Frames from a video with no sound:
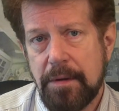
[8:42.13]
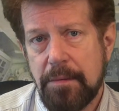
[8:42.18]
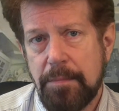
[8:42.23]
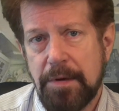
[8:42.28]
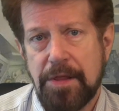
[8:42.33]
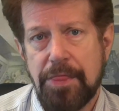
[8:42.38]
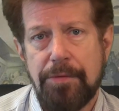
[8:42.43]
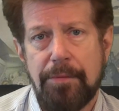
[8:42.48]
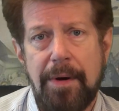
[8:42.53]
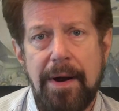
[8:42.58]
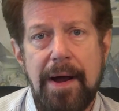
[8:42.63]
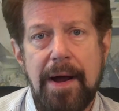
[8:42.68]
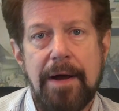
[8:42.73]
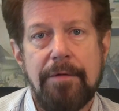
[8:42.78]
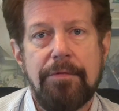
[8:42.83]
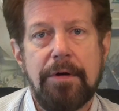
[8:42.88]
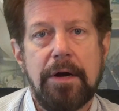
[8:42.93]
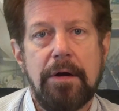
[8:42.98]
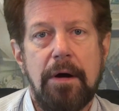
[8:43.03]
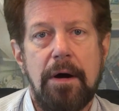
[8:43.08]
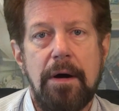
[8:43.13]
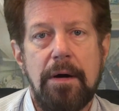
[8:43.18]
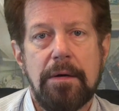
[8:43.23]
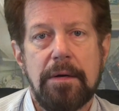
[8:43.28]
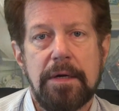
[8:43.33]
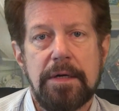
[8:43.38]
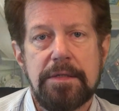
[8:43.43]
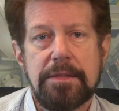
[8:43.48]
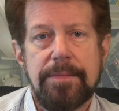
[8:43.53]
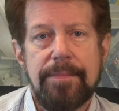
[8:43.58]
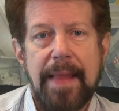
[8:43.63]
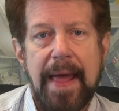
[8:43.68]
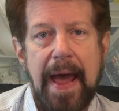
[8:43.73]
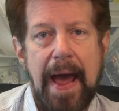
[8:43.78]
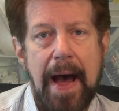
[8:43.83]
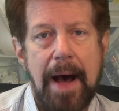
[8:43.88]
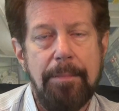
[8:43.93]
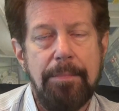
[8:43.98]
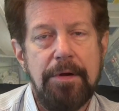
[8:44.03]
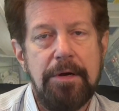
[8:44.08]
but thrive regardless,
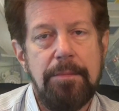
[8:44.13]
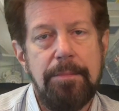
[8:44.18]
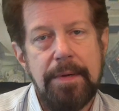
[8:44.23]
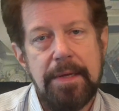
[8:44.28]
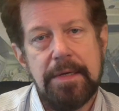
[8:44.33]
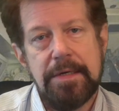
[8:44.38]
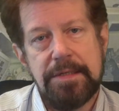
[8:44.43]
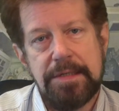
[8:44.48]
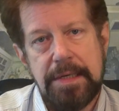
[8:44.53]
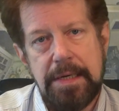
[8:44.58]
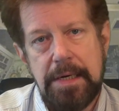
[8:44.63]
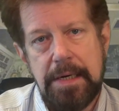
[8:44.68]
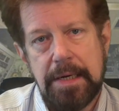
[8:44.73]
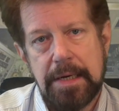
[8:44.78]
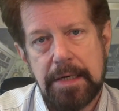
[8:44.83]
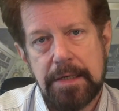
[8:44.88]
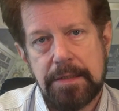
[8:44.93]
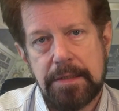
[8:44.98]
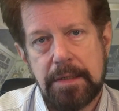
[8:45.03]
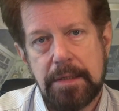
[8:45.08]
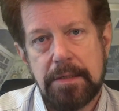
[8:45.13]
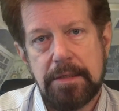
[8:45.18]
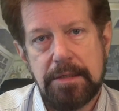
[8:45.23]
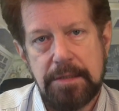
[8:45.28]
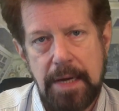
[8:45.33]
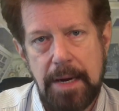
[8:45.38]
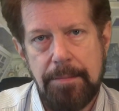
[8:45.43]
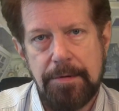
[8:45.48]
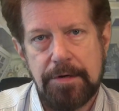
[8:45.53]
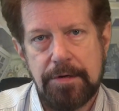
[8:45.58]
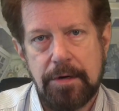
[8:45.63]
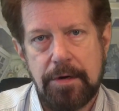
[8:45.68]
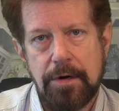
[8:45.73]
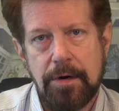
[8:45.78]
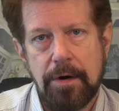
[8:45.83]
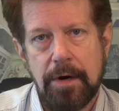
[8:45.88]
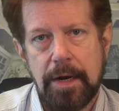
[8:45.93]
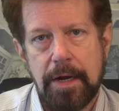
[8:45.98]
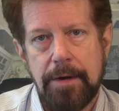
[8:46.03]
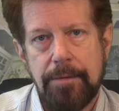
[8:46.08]
happened to be the seediest,
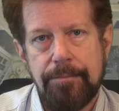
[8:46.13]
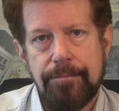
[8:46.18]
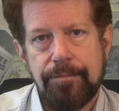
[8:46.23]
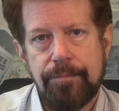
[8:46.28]
cybersecurity.